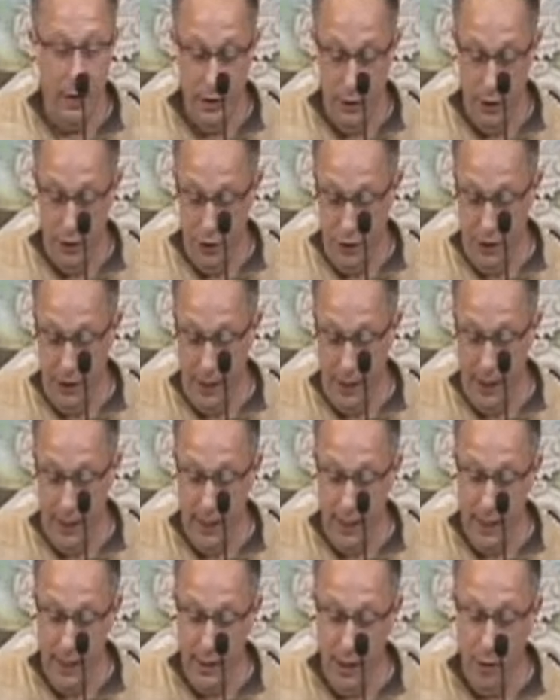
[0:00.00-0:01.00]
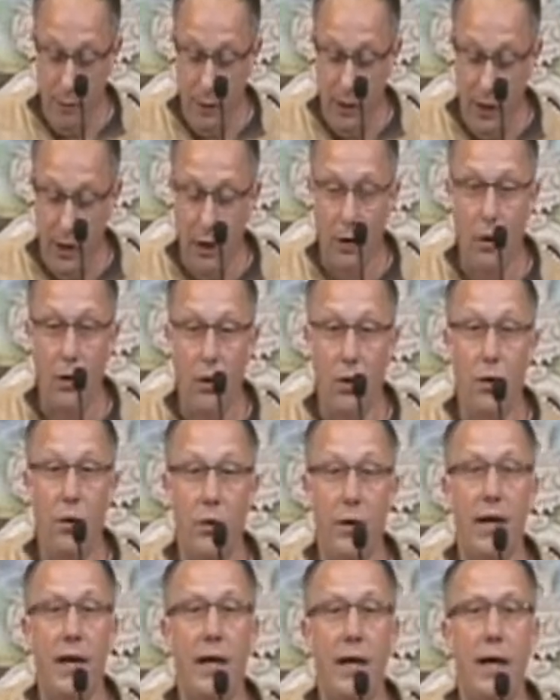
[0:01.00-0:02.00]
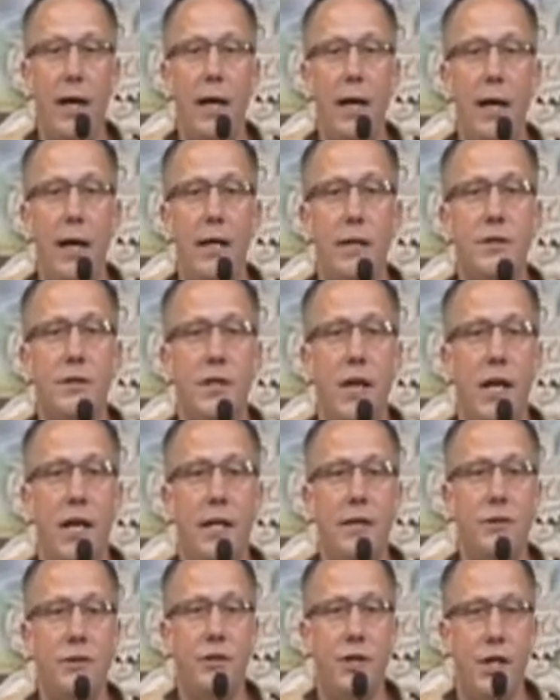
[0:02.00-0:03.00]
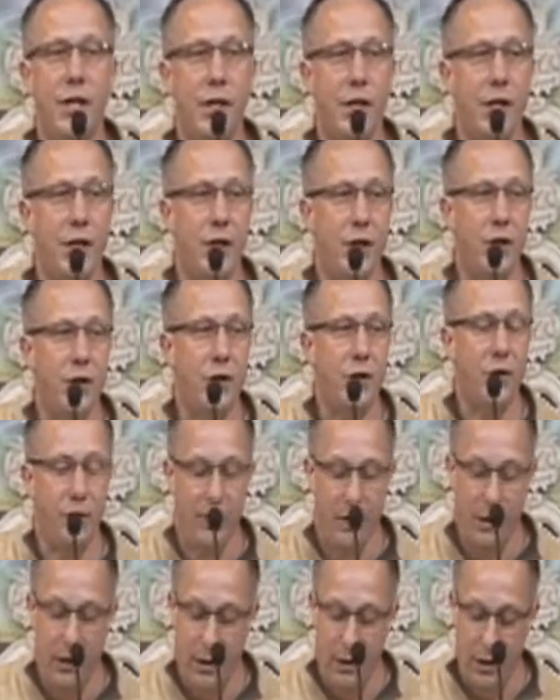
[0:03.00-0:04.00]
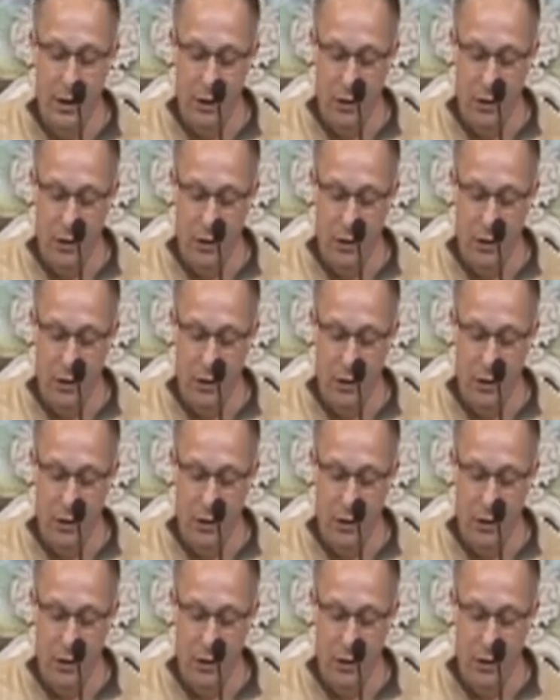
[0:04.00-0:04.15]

shine upon us until the